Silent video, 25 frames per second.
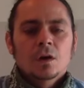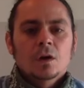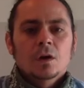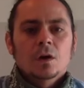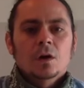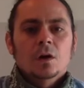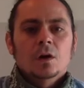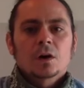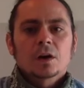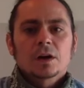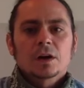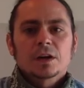
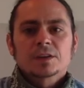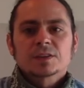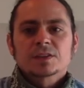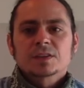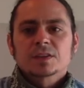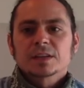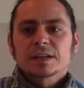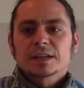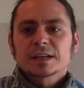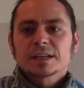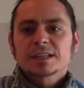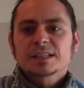Okay, so
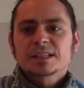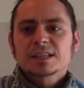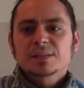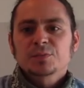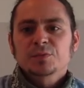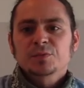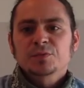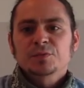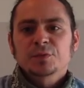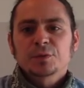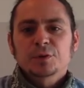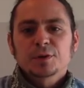like I said
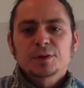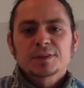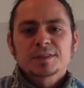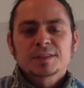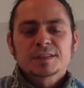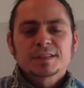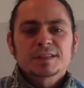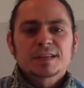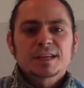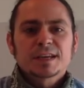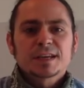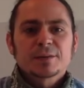before,
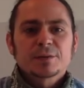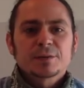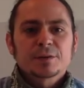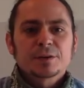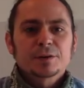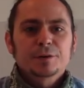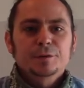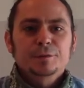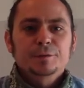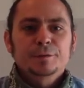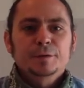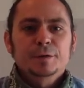today we're going
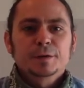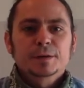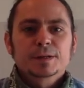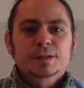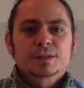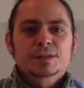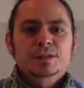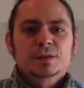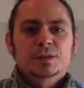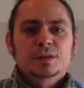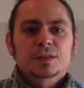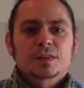to focus
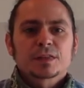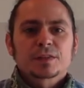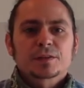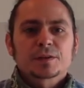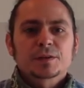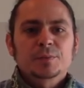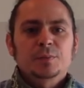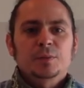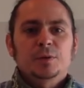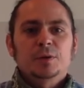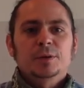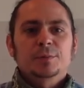on
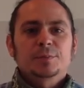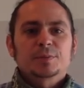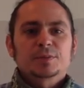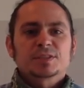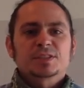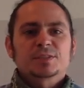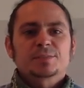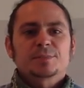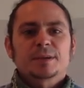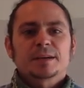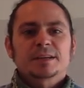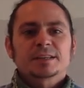3-point
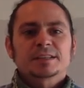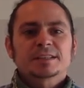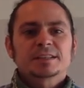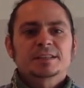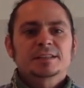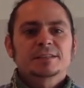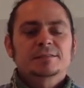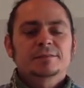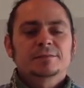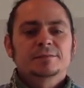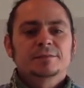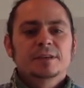
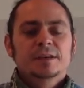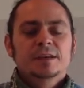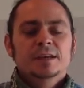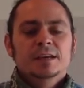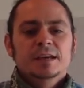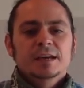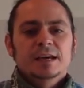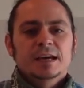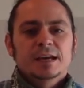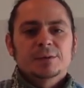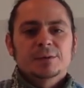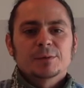perspective,
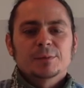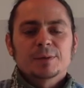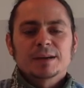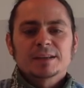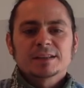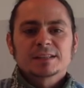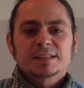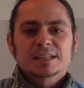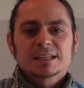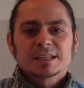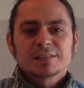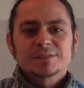and I'm about to
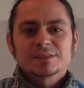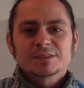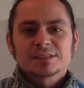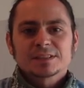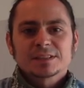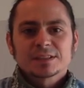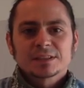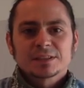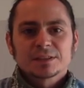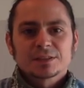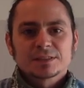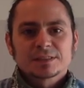give us a
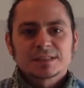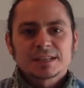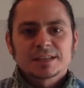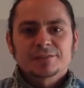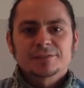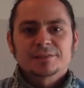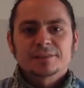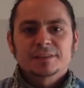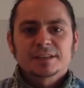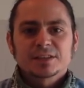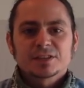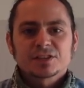little
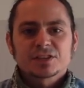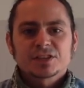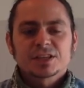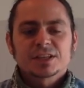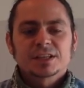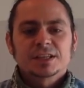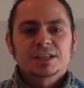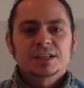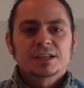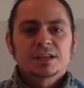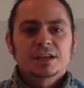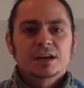
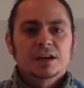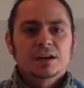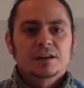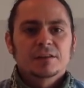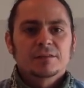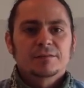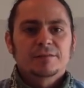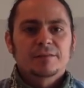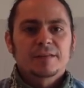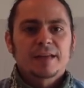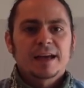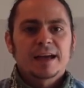definition of
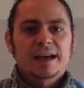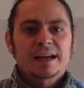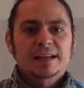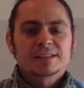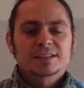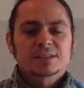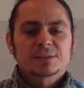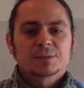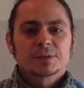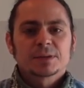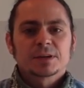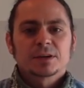that
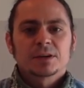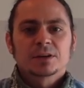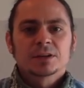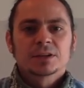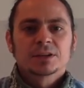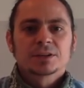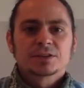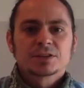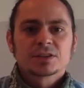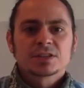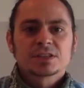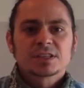so we all
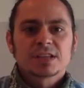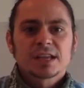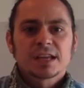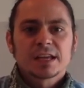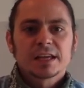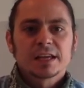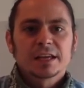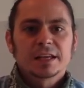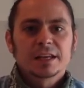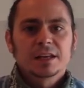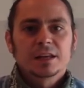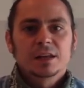
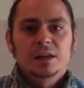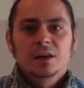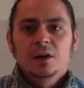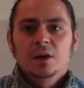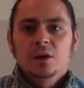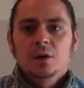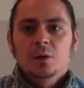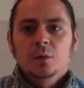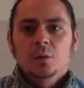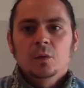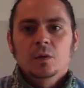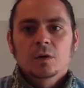understand
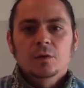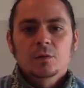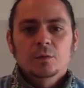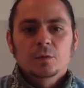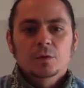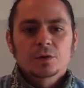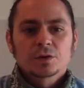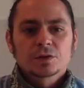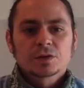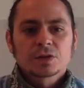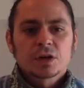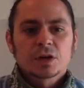what
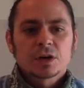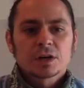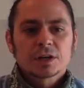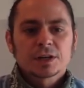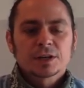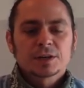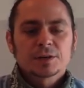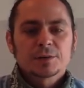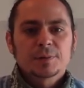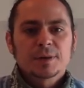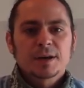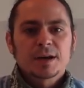we're talking
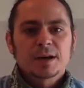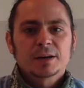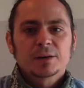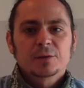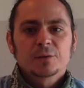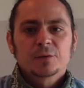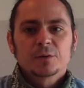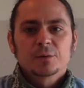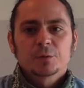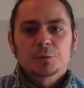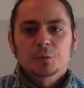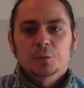about and
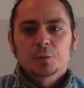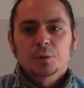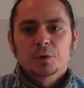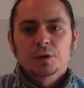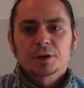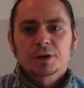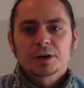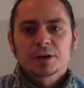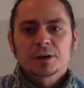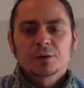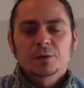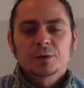what we're
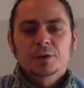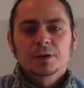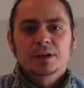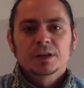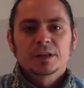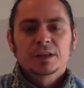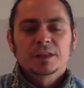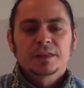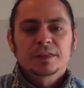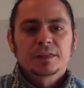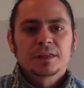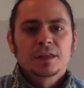working
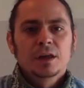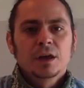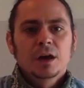with.